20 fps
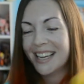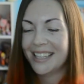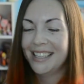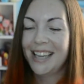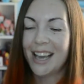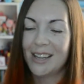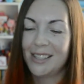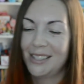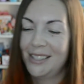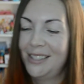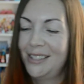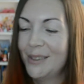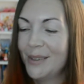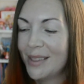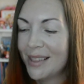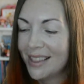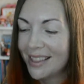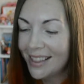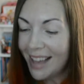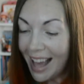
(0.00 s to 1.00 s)
Yeah, so
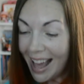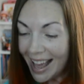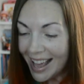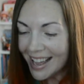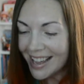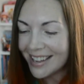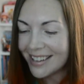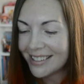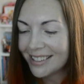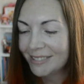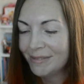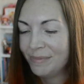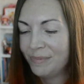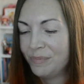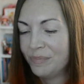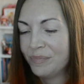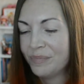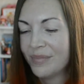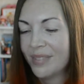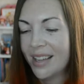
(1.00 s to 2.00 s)
then,
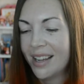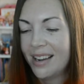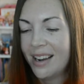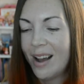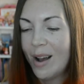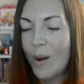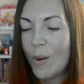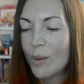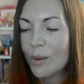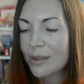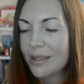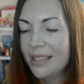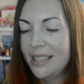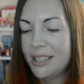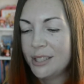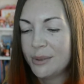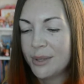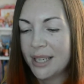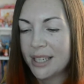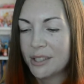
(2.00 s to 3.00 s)
not only
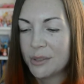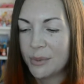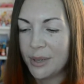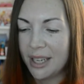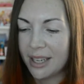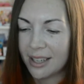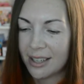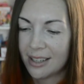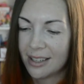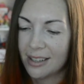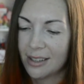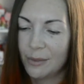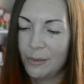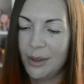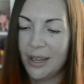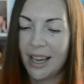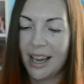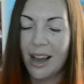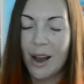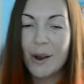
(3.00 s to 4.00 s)
do we get Twink,
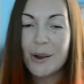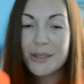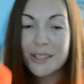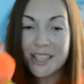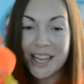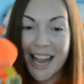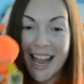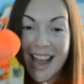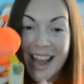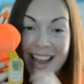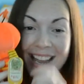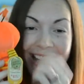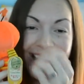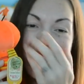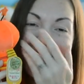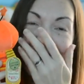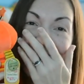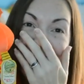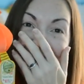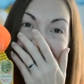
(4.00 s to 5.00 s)
we get OJ,
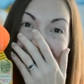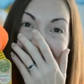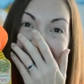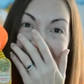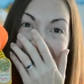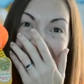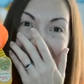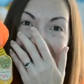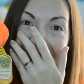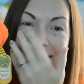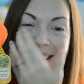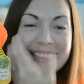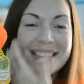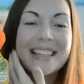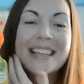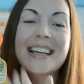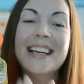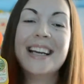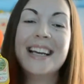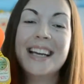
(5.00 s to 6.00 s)
and oh my god, you guys,
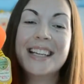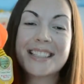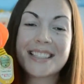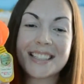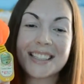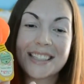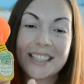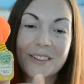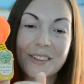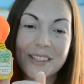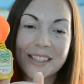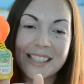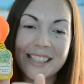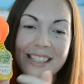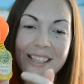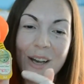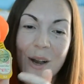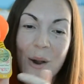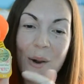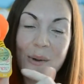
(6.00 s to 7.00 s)
it's
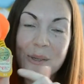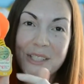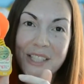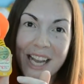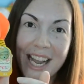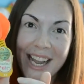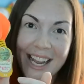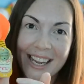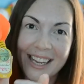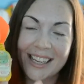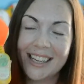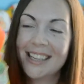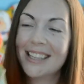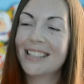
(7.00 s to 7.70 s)
literally OJ.